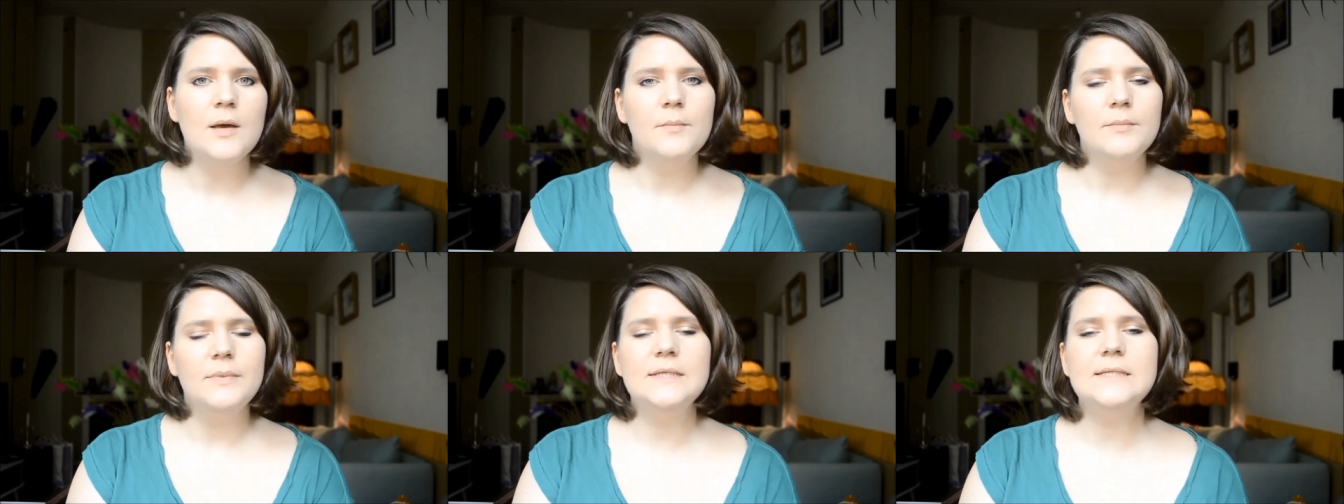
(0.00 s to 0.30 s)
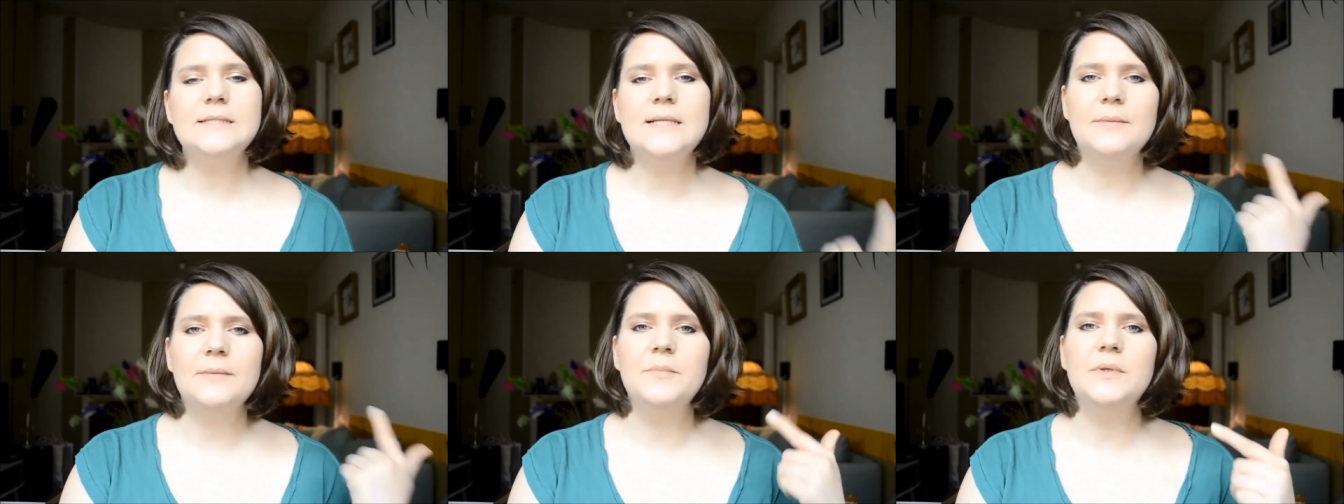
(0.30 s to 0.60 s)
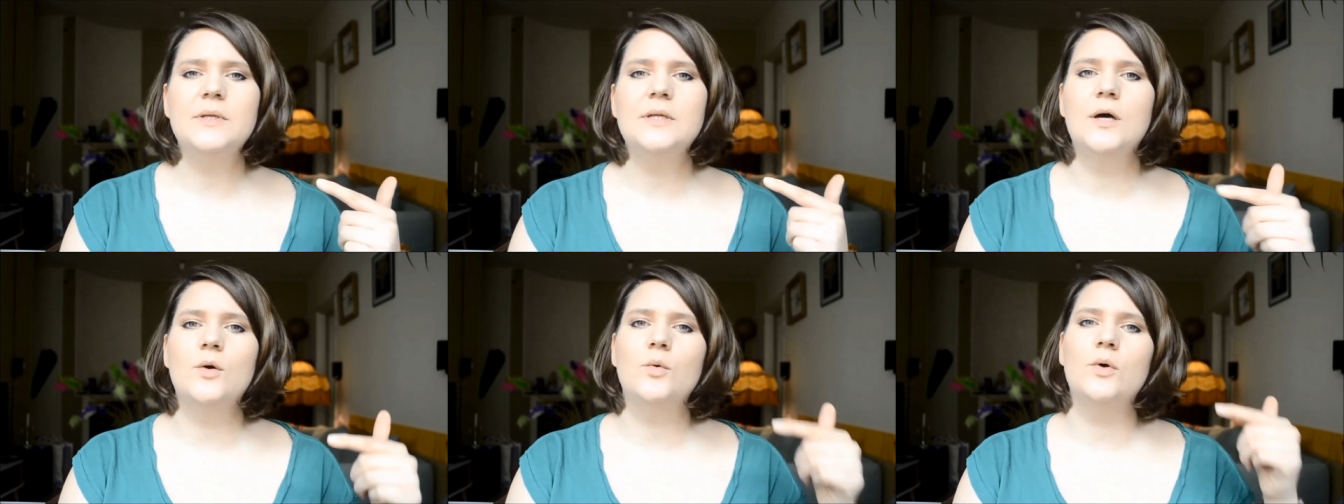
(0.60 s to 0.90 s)
please let me
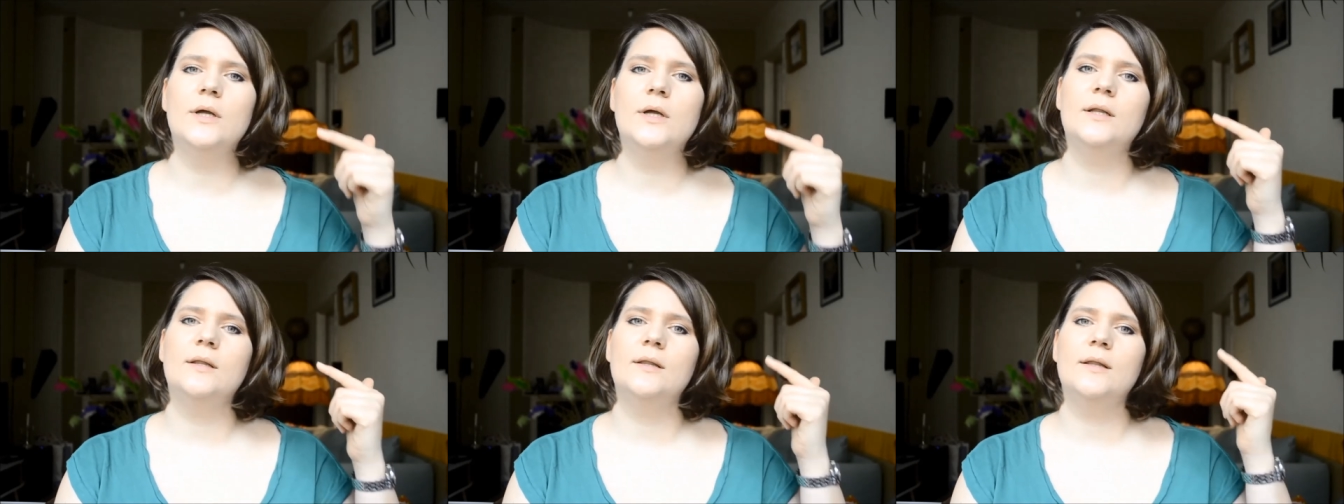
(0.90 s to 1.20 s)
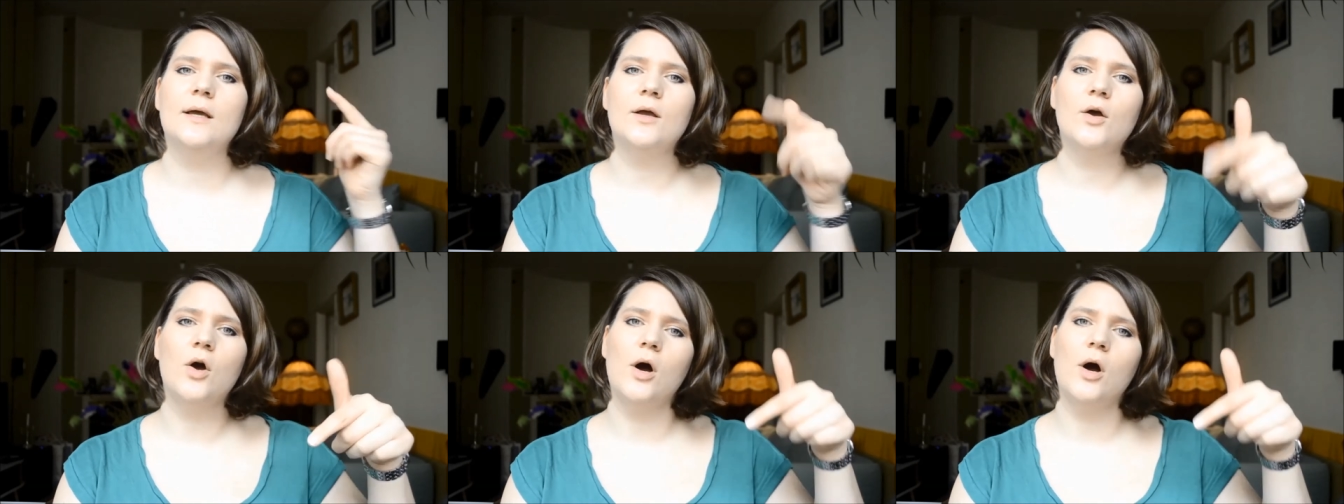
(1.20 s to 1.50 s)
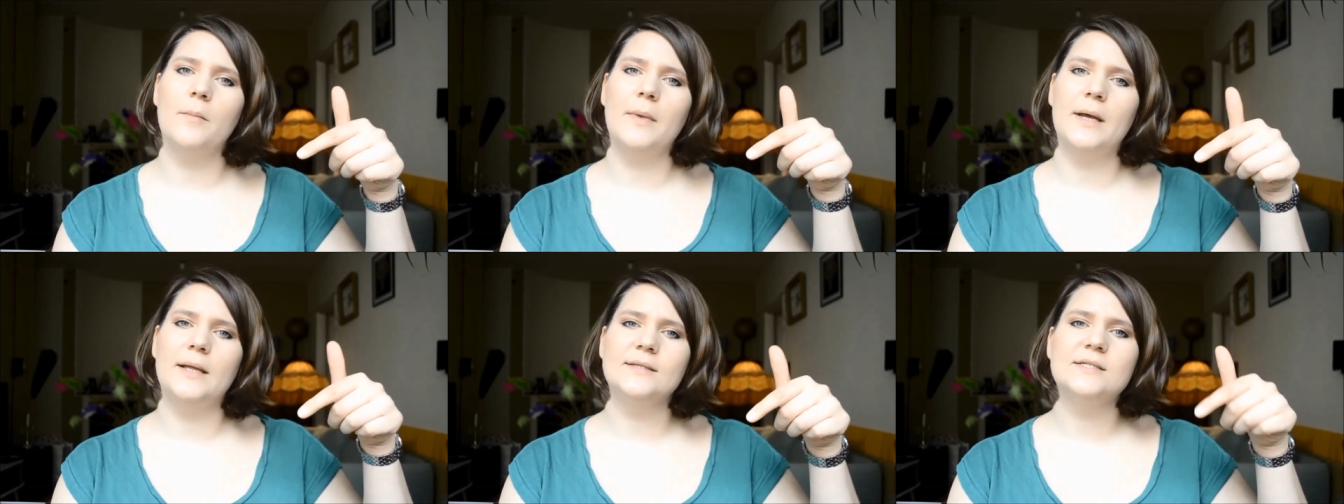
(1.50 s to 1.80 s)
know in the
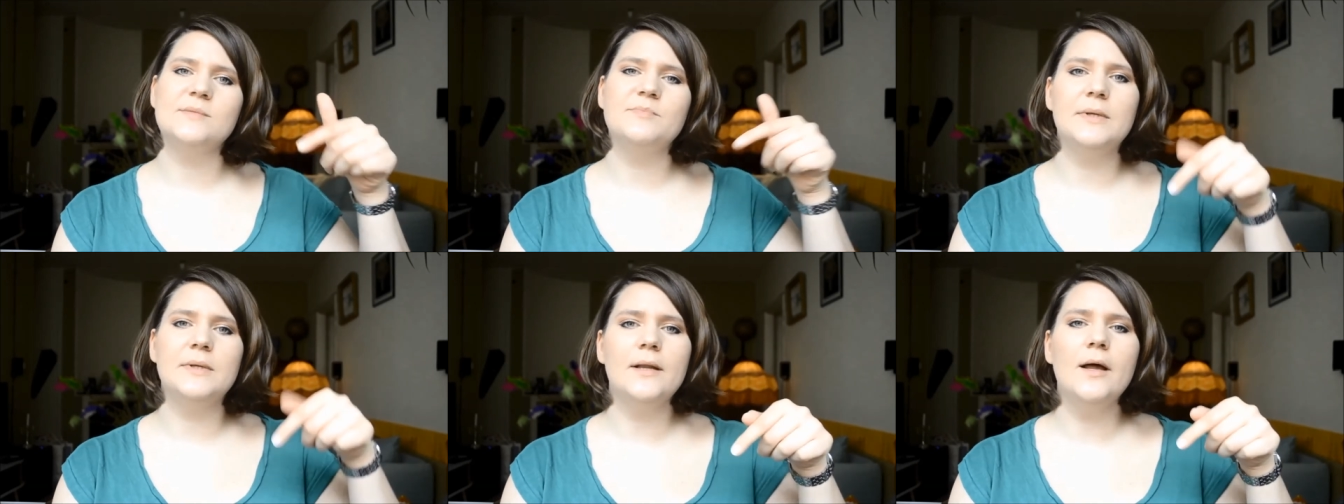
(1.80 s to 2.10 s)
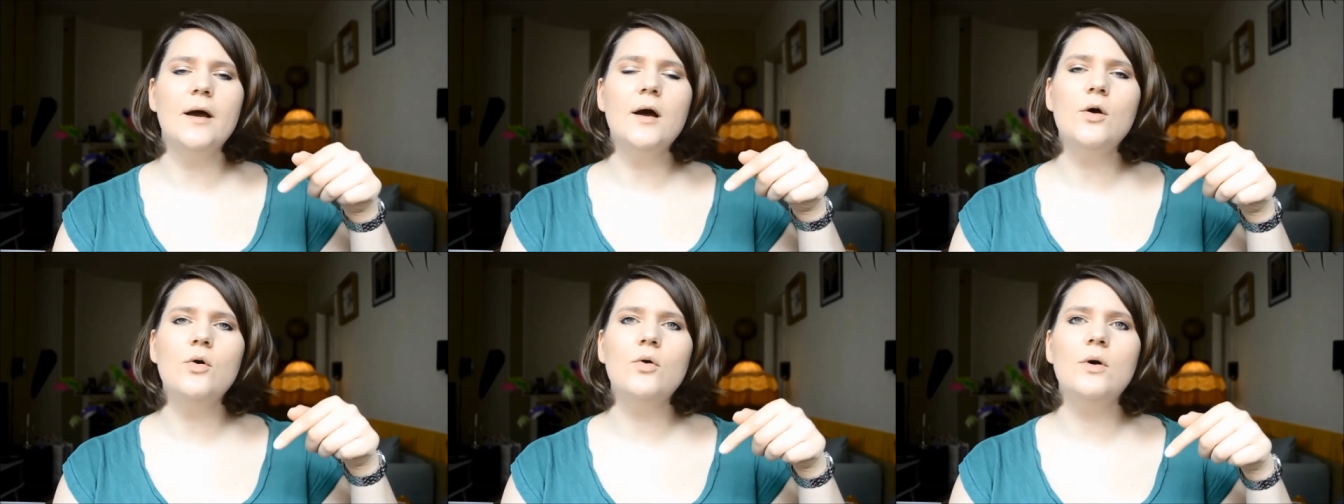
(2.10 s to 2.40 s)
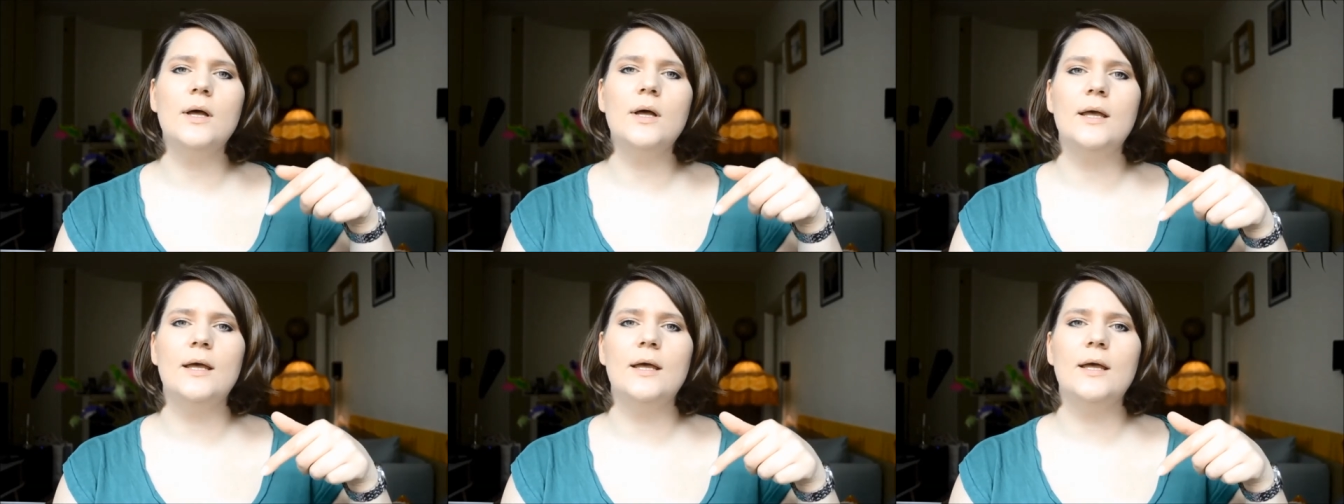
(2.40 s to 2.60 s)
comments below.